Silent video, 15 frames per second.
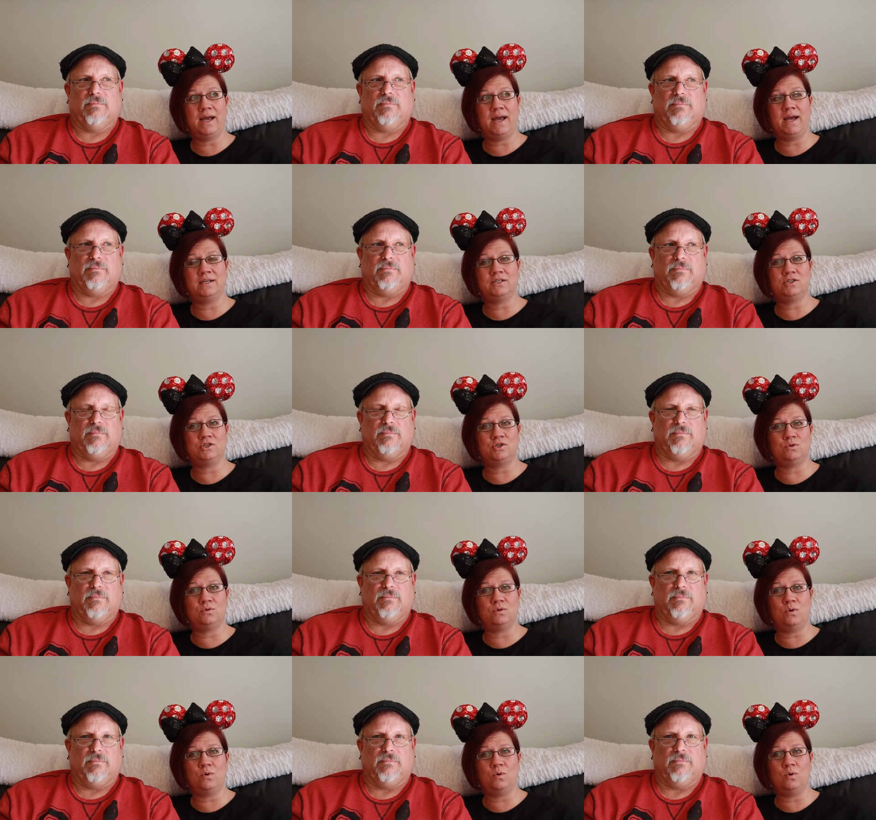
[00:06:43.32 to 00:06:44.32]
Speaker 1: had to do
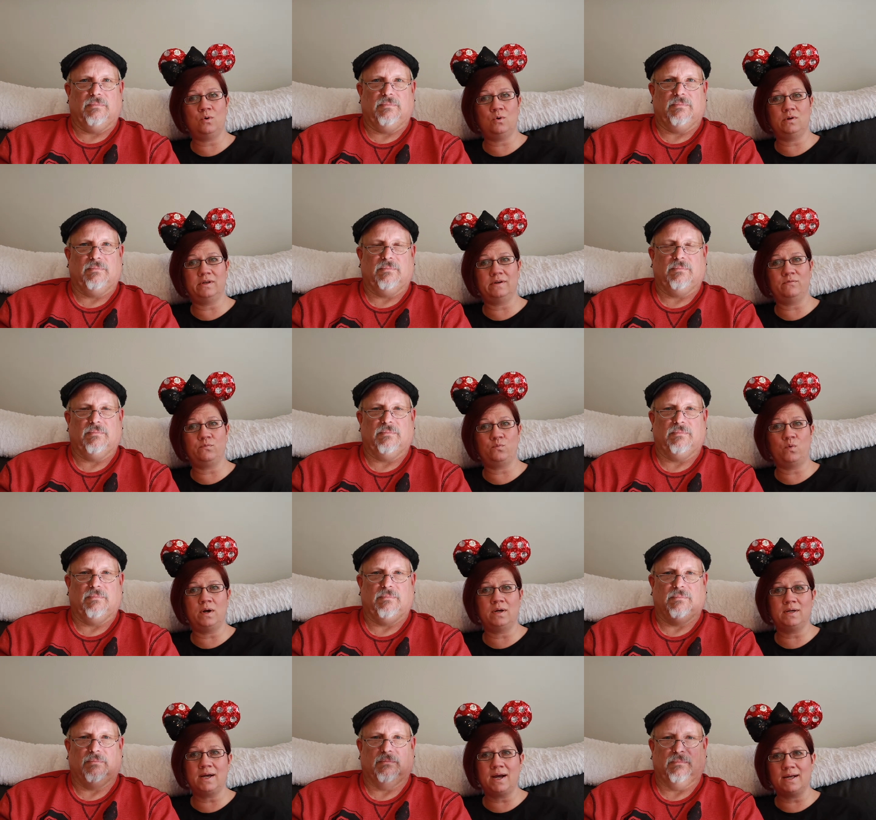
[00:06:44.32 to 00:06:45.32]
the whole, if
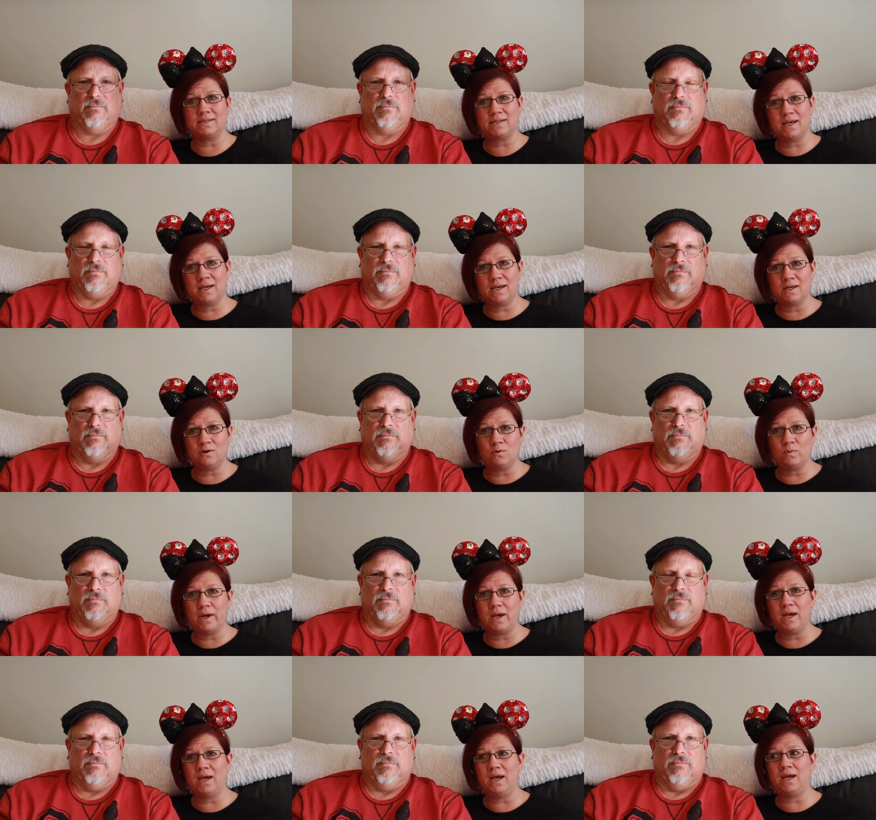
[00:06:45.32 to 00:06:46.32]
one got taken
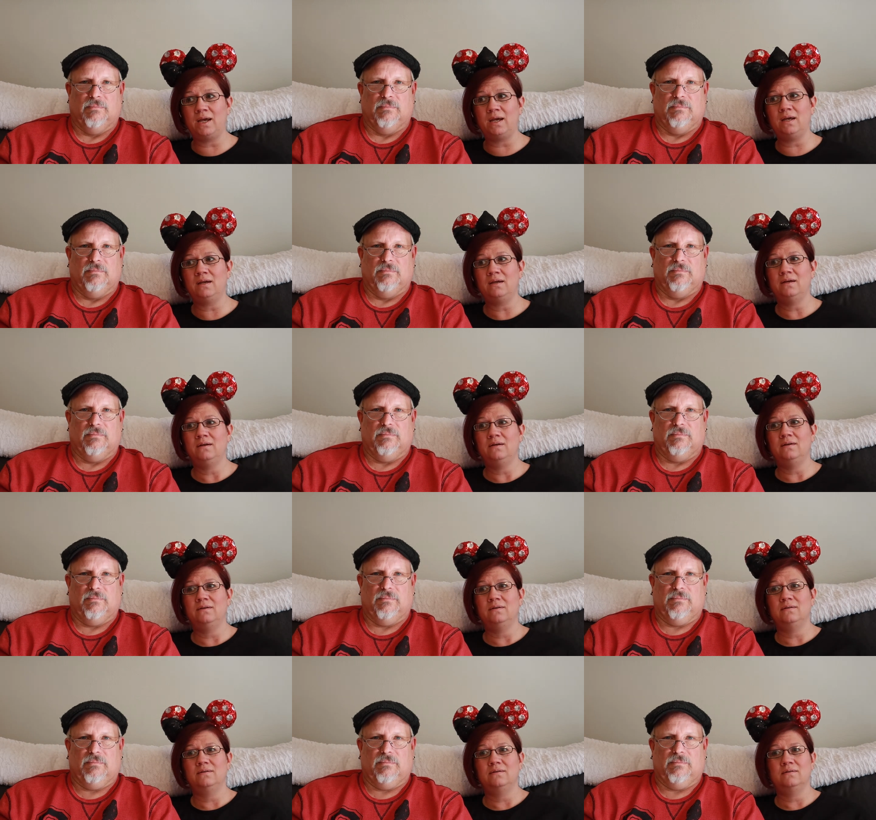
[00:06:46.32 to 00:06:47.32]
away,
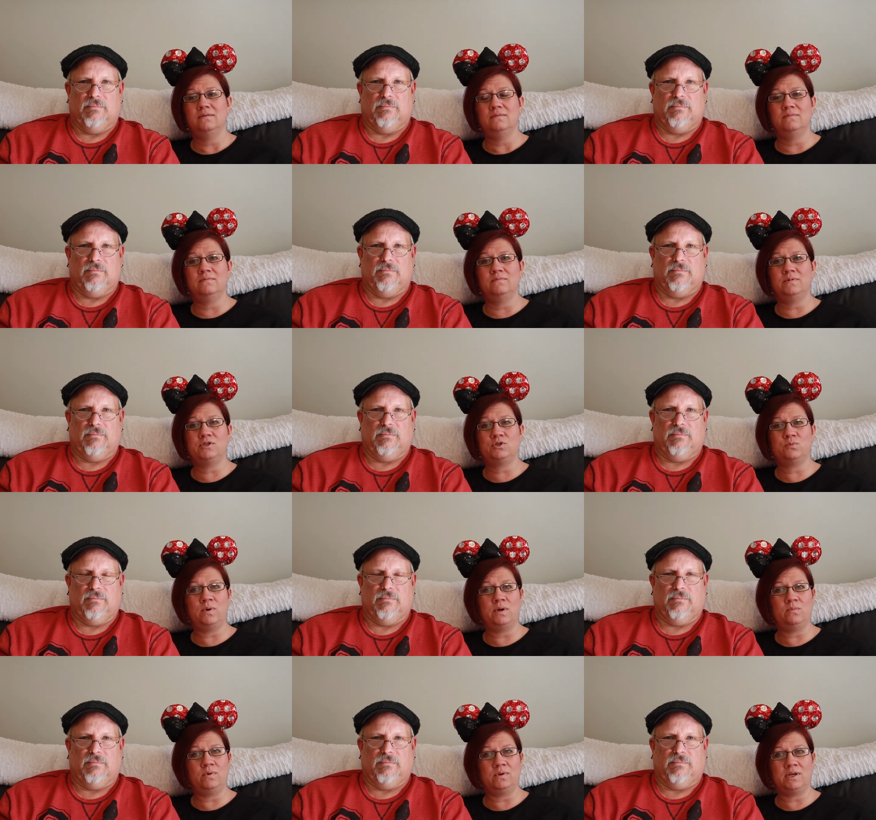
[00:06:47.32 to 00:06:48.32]
which
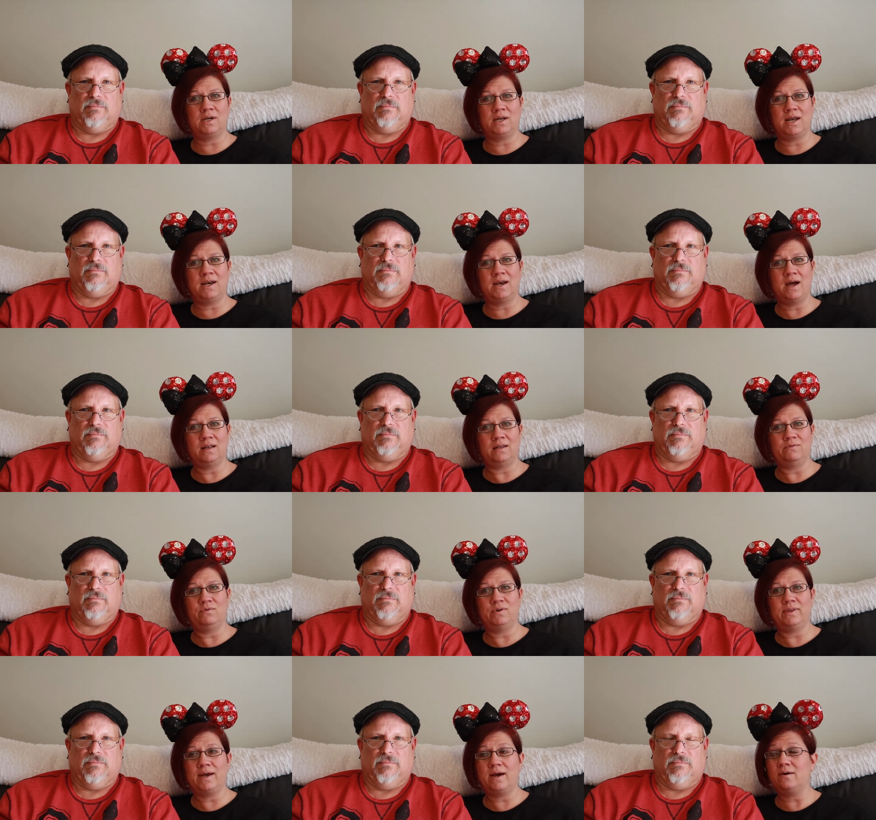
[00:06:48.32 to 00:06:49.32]
one would could I not live
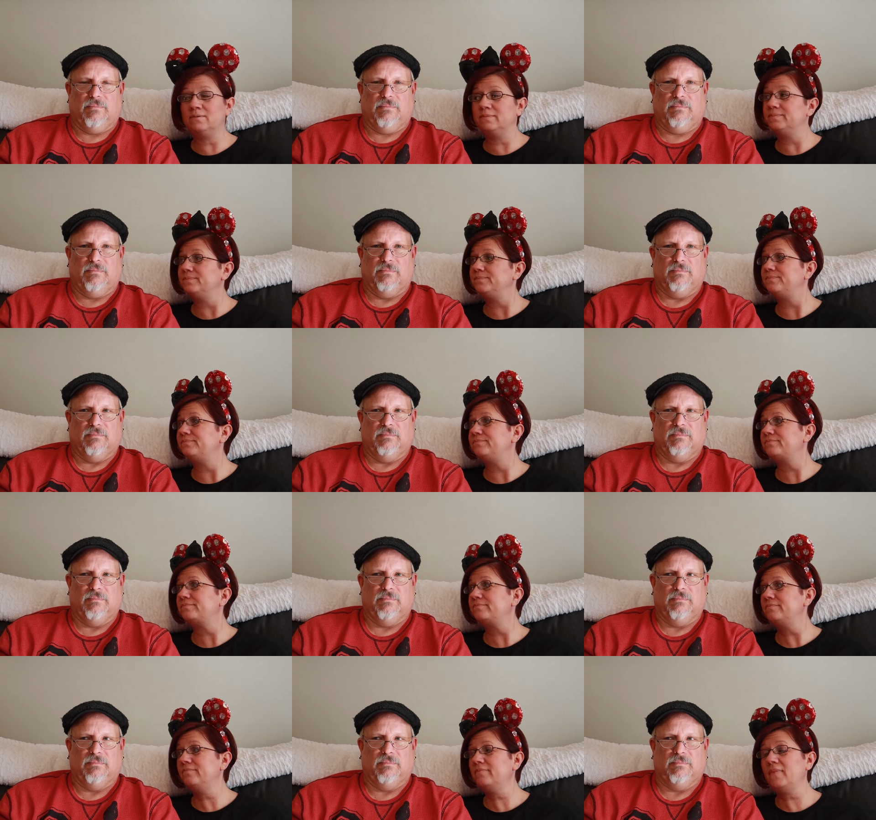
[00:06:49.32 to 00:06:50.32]
without?
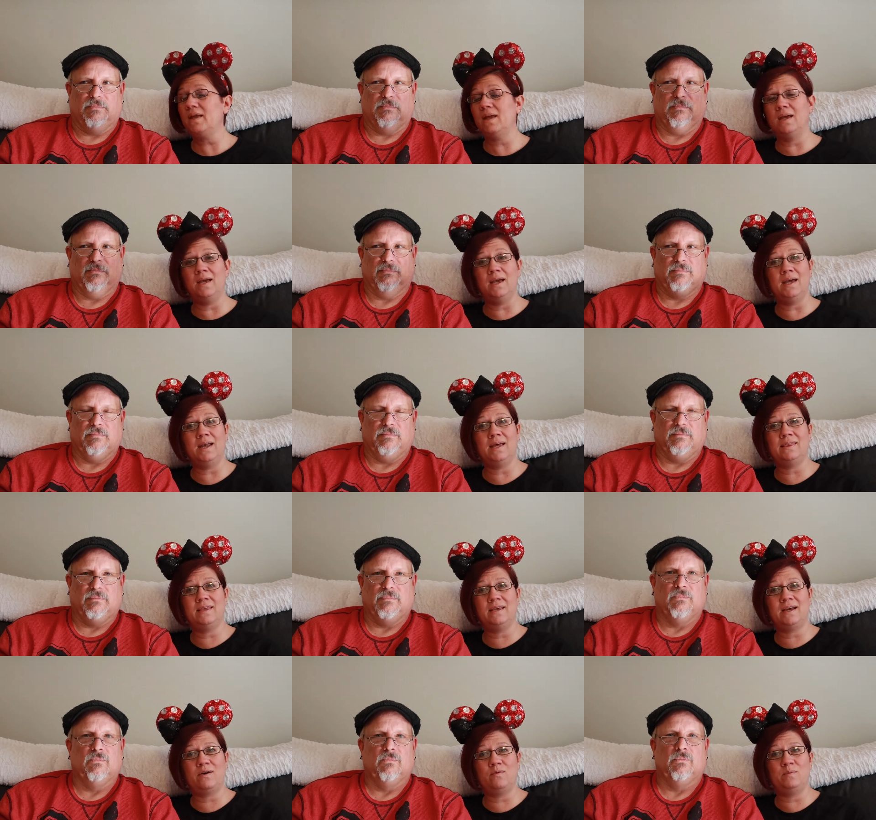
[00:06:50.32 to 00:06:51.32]
And I
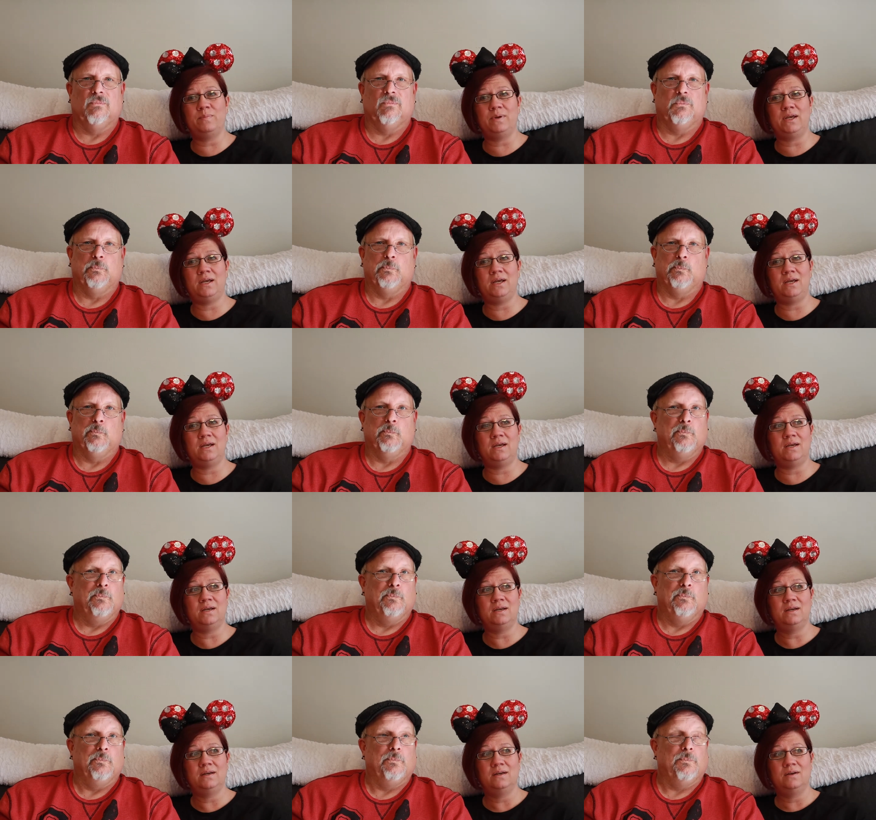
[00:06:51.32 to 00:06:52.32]
think I would be
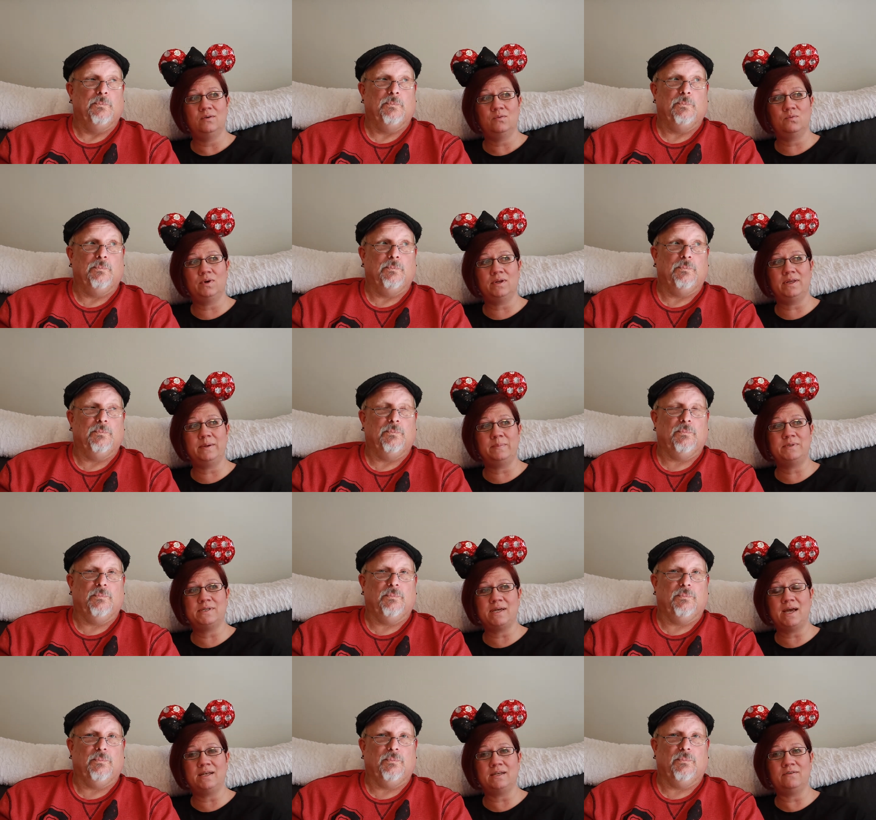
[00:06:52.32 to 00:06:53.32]
really
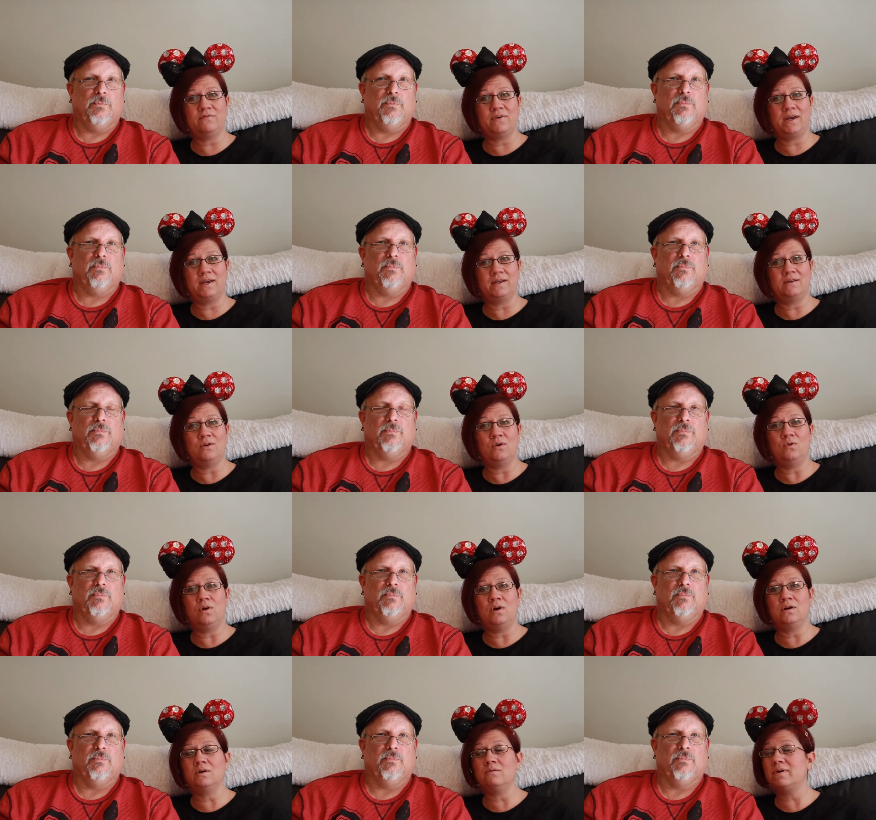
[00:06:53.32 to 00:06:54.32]
upset if I could no
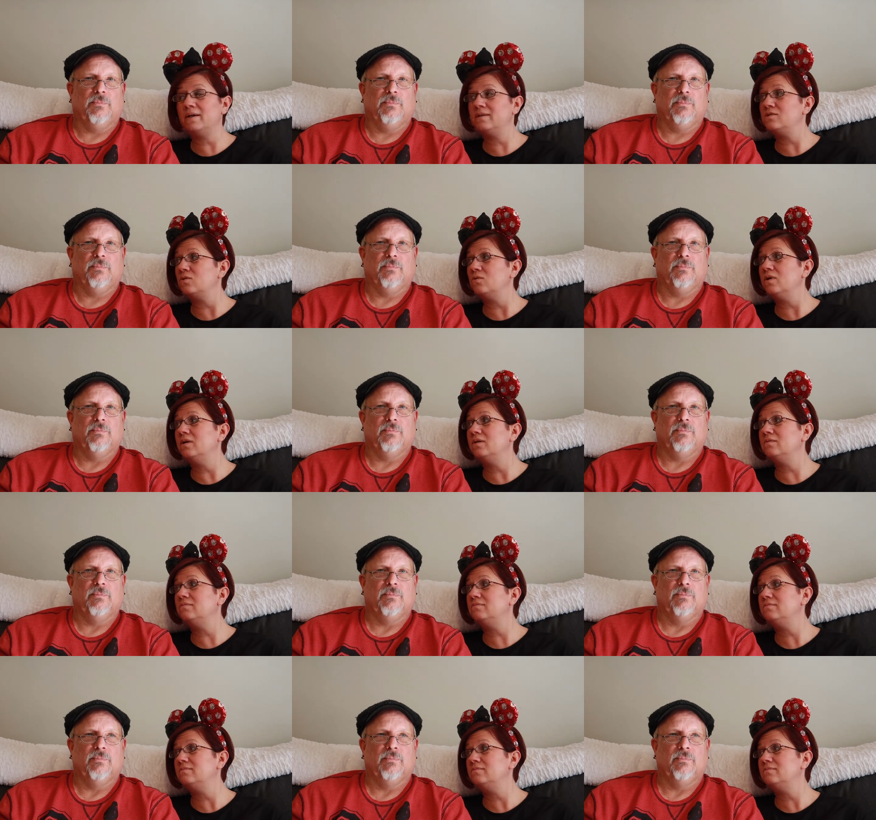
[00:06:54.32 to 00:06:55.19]
longer ride Soarin'.